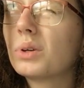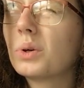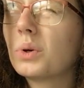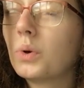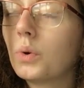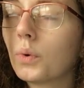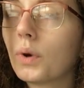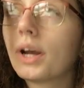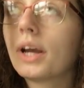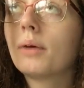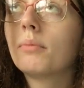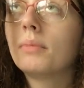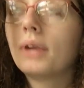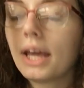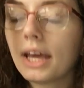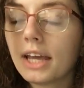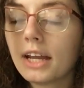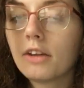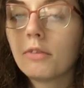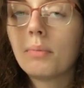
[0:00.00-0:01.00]

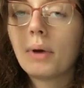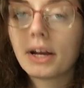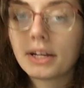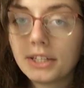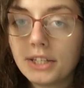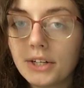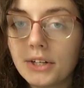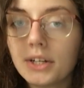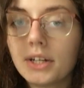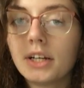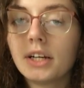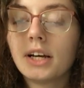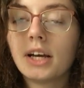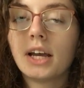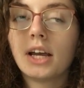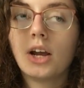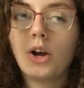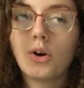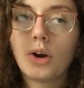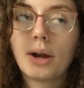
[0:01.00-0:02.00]
gram-negative bacteria
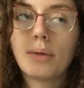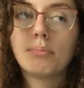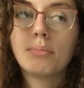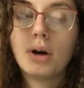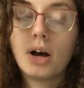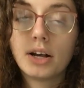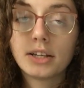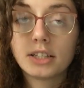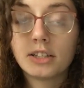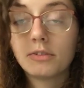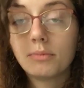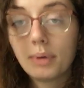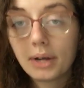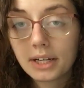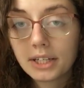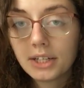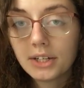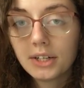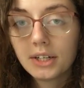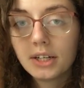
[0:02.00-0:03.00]
and gram-positive
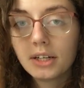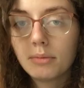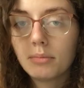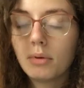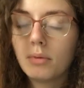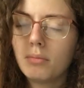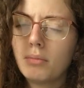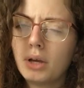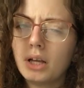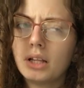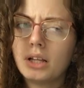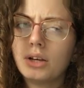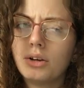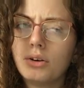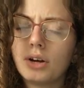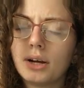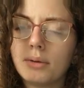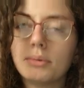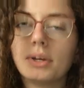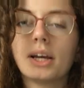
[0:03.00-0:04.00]
bacteria, but mainly
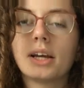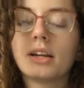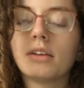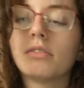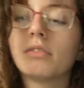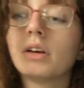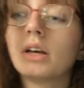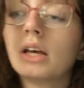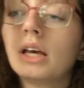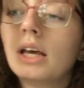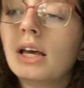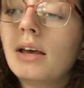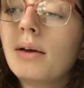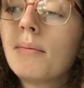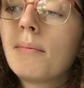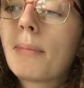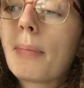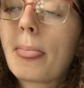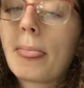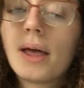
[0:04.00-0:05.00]
gram-negative.
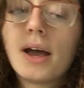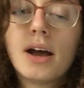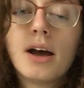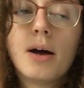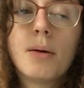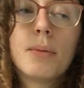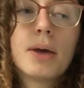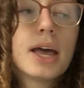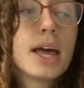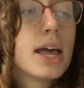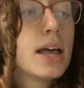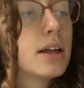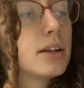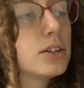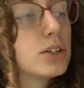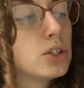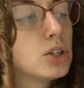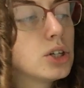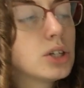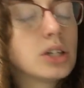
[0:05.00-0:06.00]

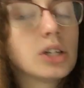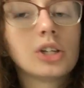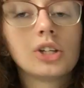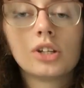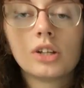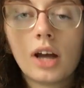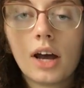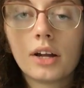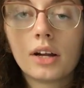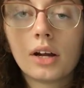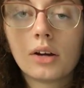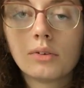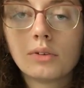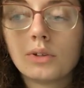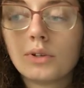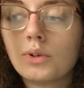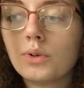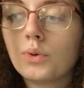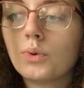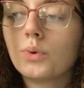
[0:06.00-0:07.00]
And just a shout out
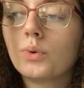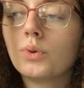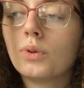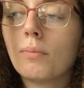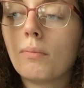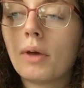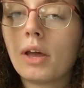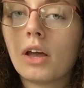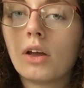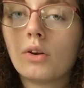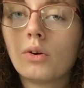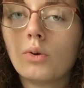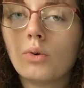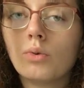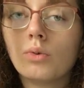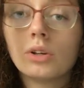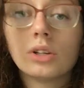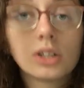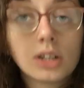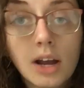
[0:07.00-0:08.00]
to the man
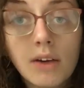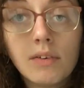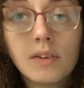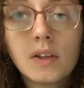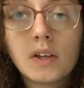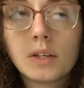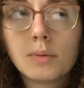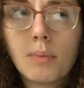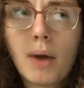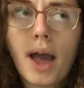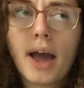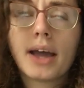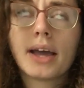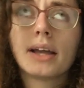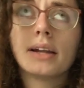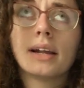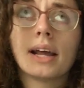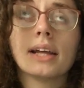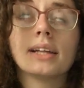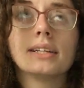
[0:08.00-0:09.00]
who discovered this back
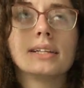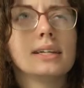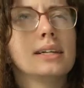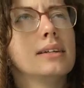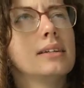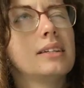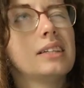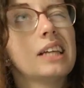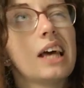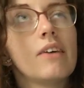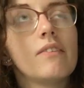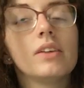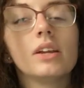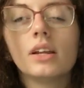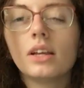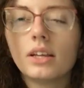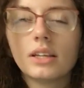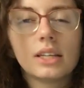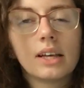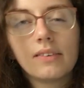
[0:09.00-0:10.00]
in
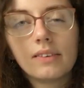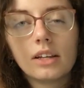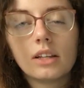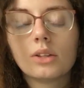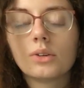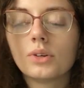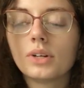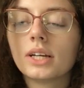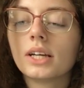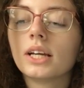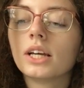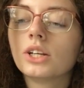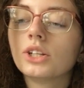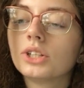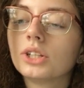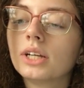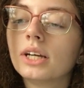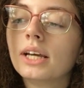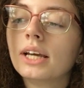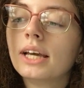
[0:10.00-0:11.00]
1970, 73-ish.